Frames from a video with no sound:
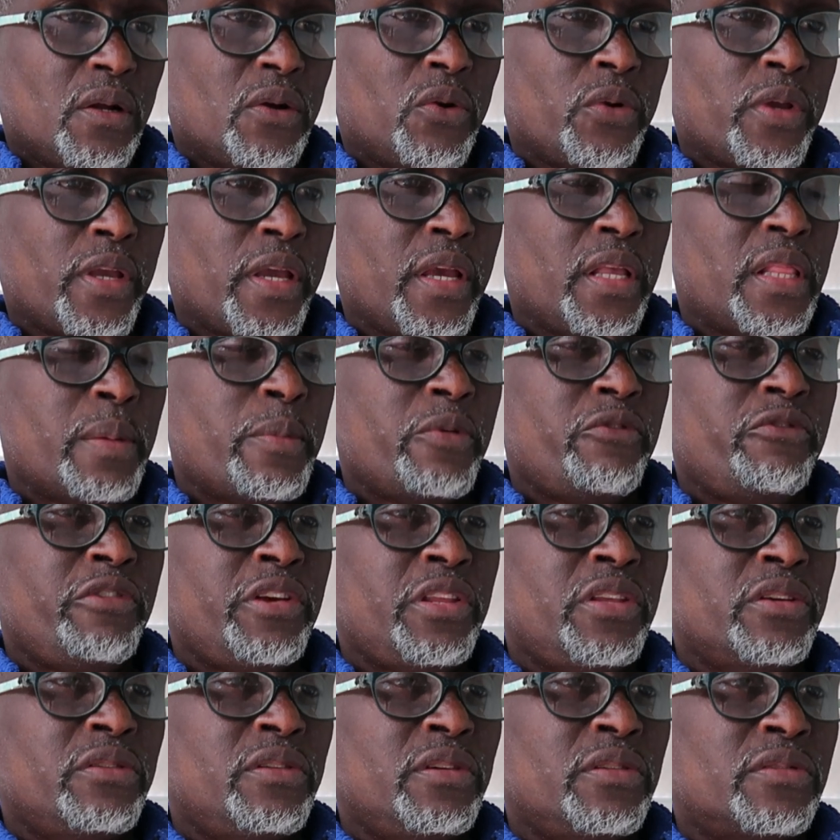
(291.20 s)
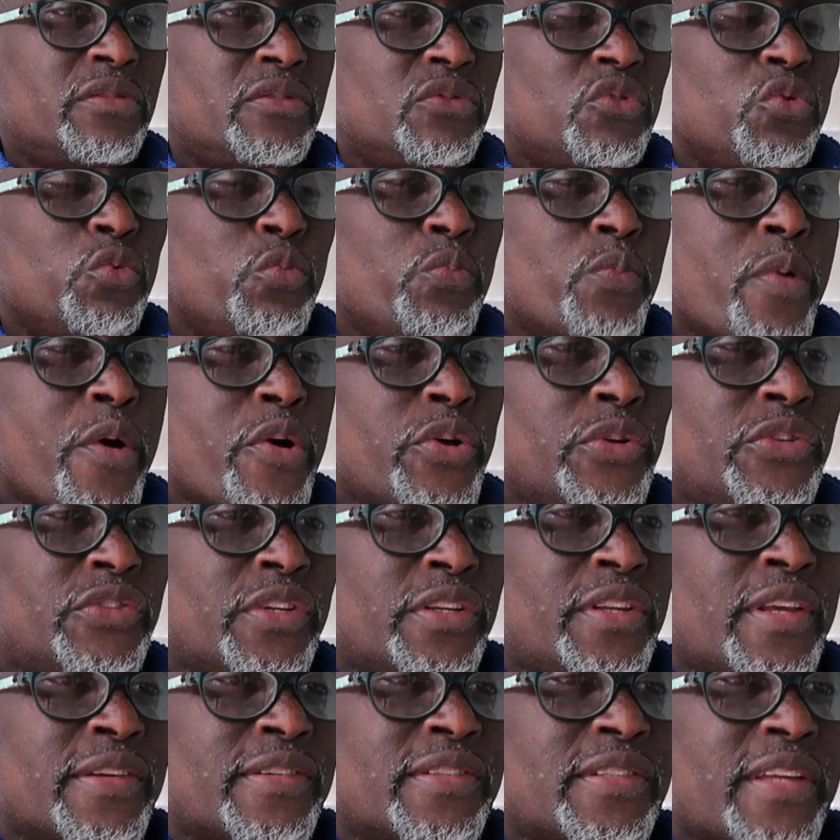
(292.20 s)
Okay, let me read you these 2 birds
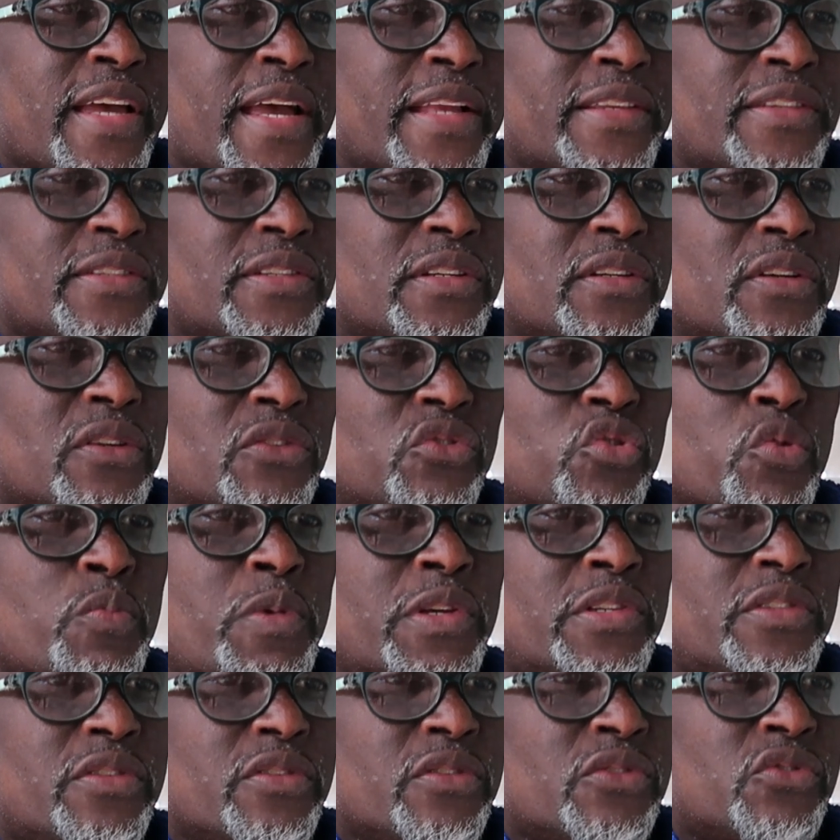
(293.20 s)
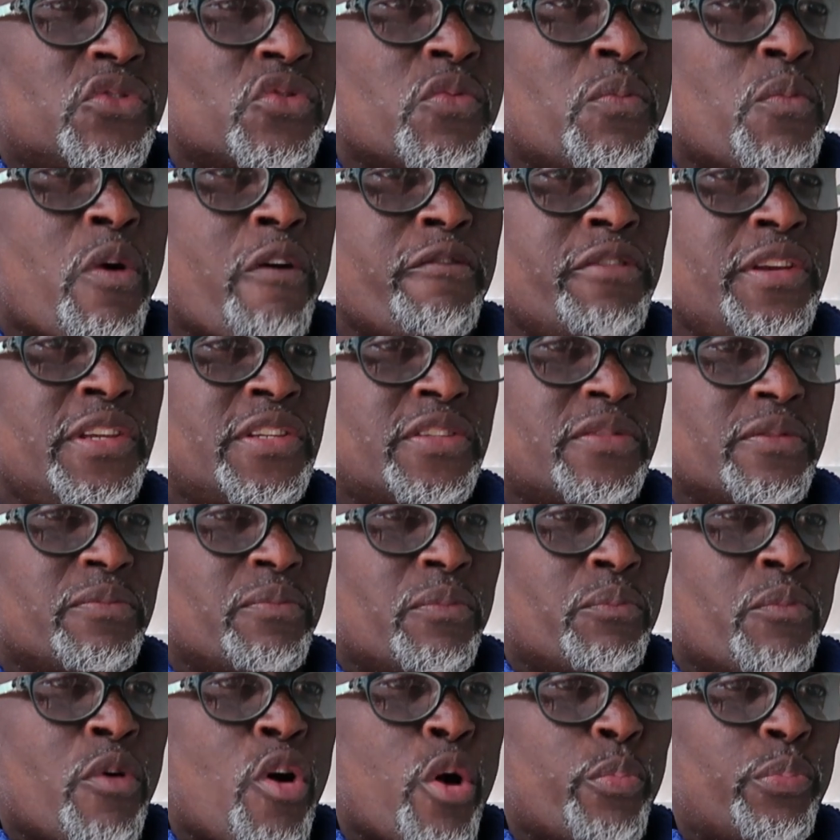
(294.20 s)
at their stats. So Maurice
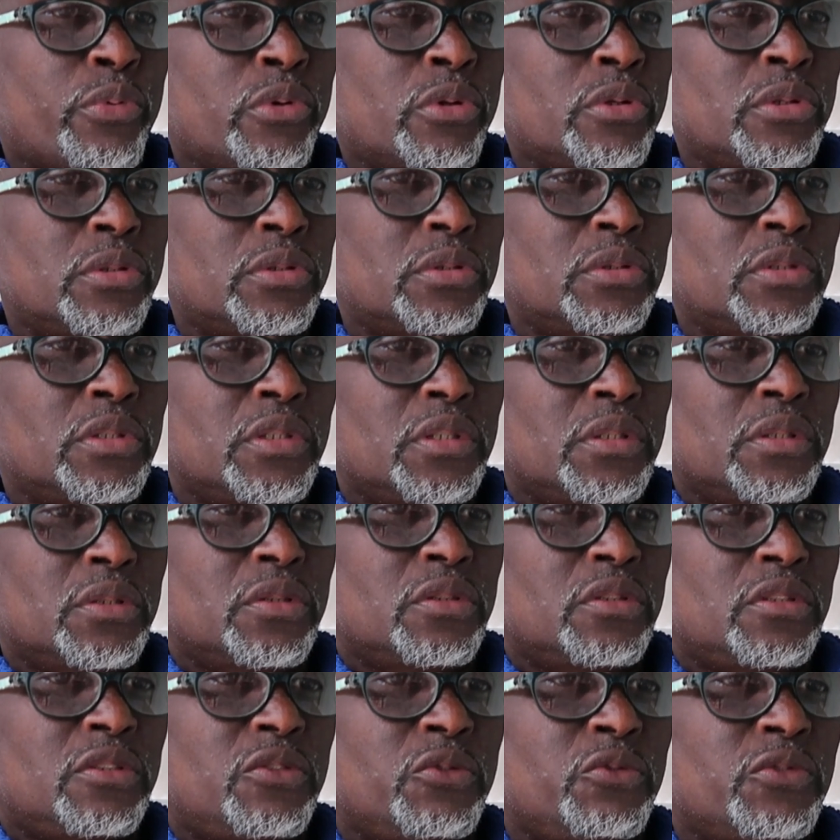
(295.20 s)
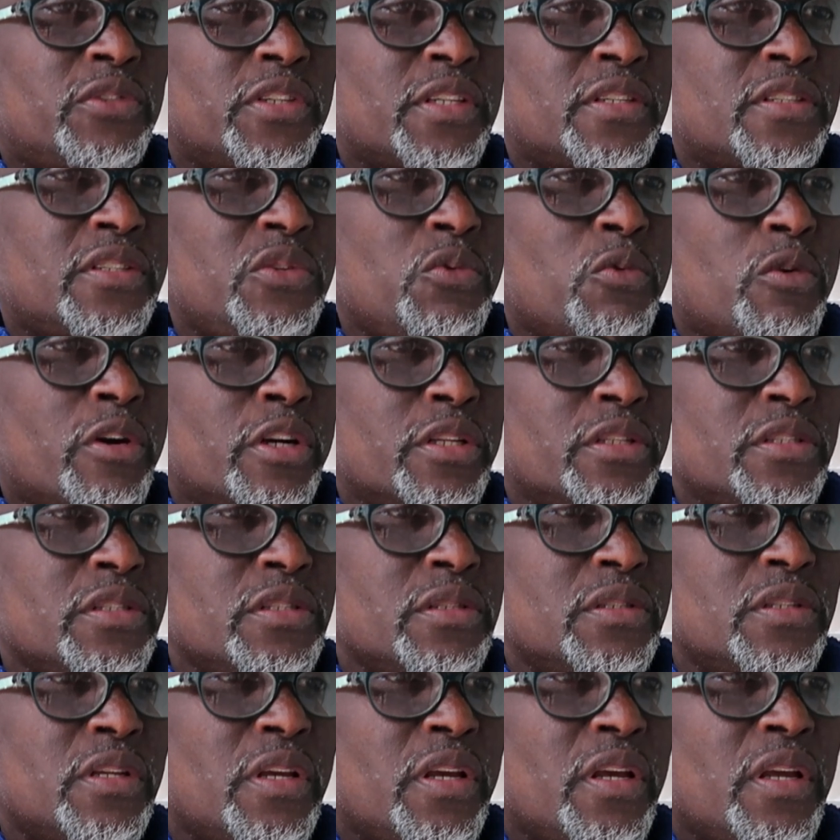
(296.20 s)
Marple 261,
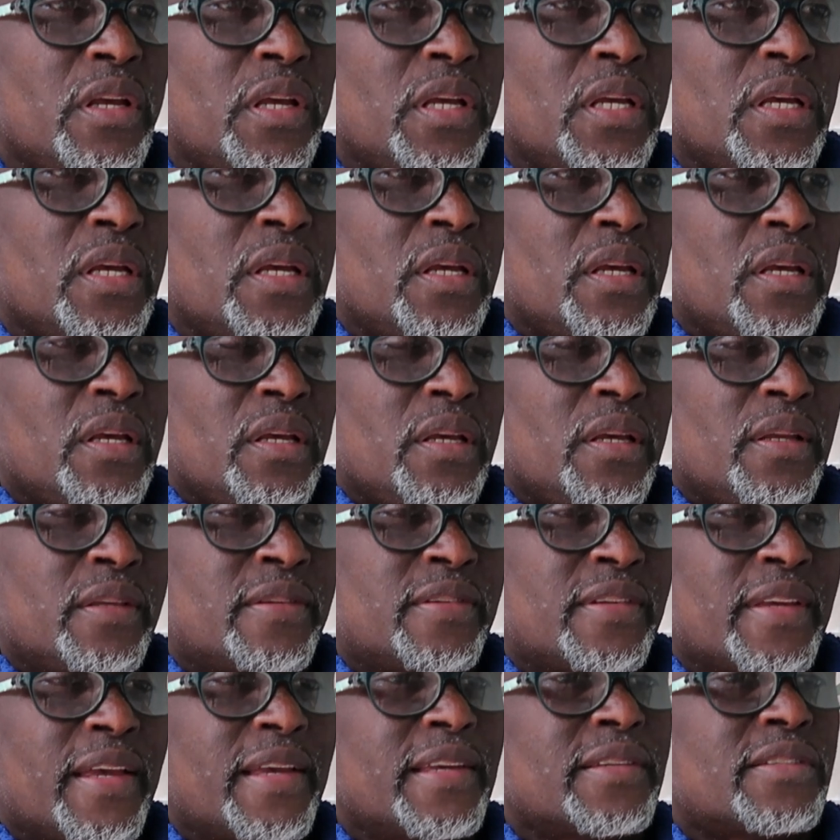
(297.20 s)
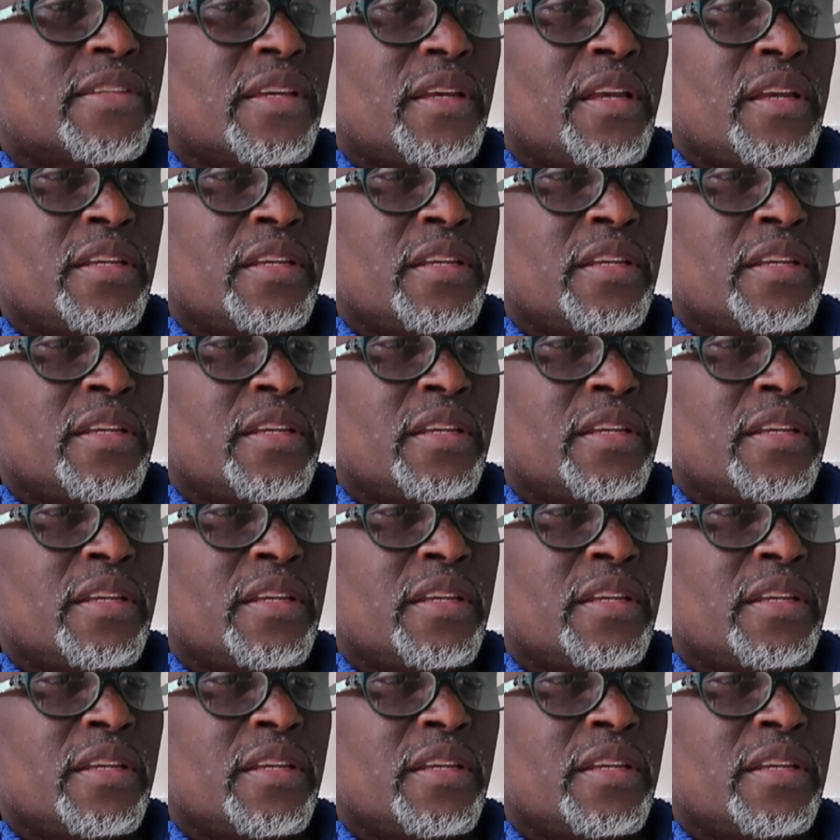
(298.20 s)
it says,